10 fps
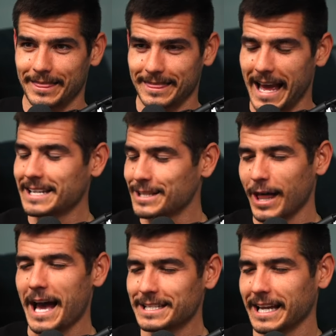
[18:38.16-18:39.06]
That is the
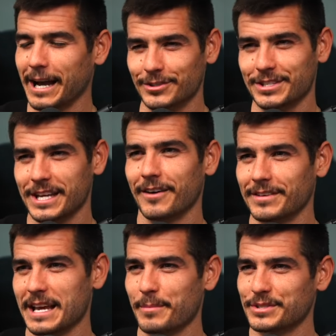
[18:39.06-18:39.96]
last thing I'll just say on
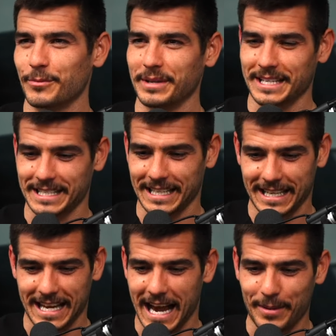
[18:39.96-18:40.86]
this episode because
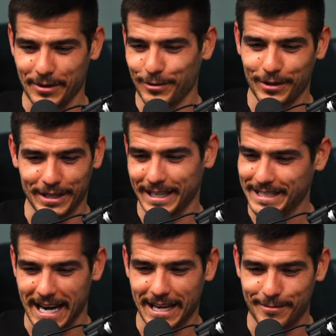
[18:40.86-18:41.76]
it got me really
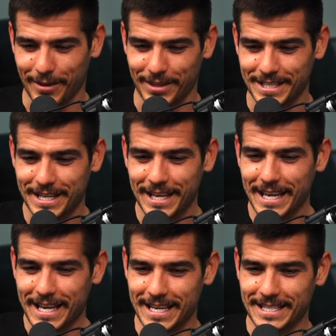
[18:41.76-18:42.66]
excited about this
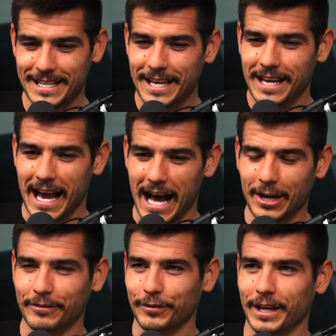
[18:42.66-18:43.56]
is I'll
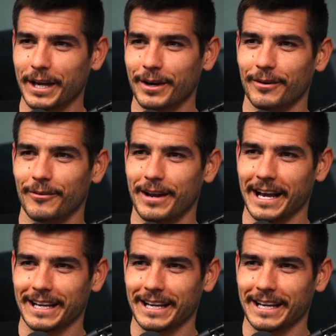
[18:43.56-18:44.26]
never forget when I